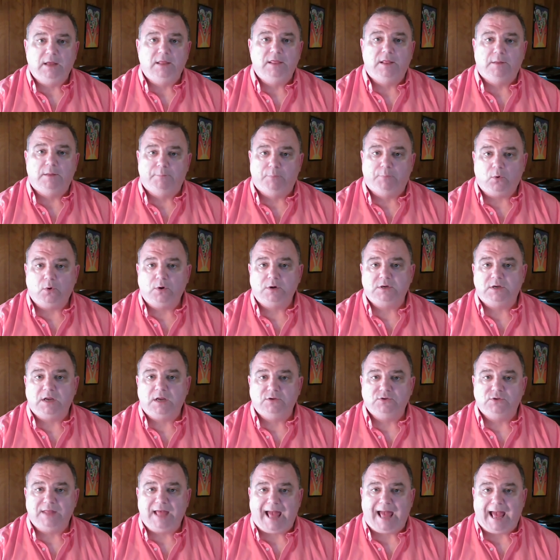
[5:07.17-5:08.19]
The board
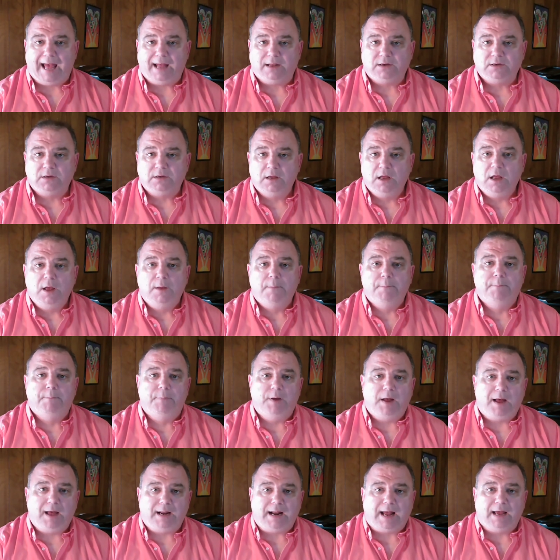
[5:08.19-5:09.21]
does that.
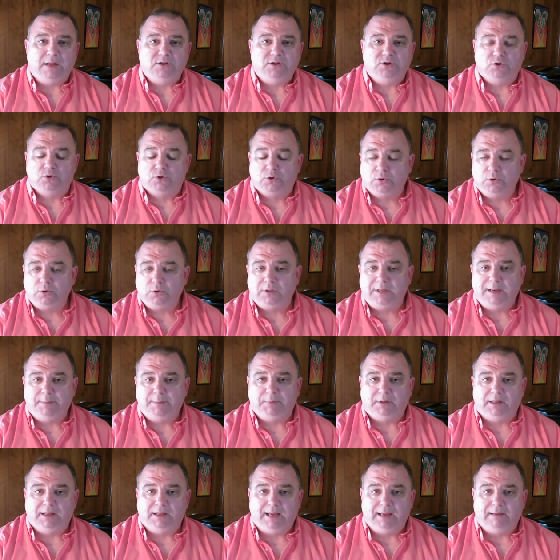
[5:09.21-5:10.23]
But I truly
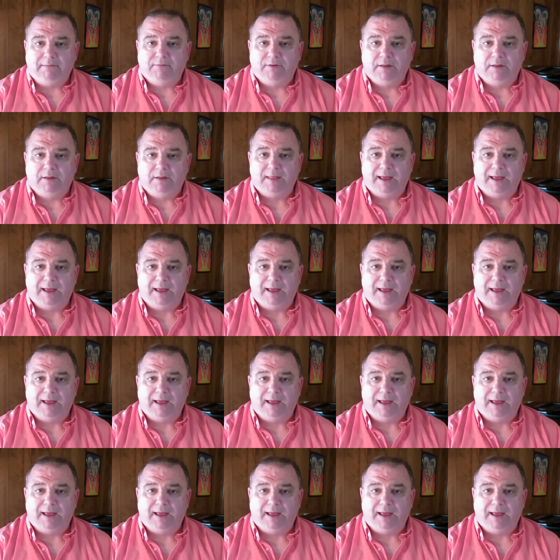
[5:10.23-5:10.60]
believe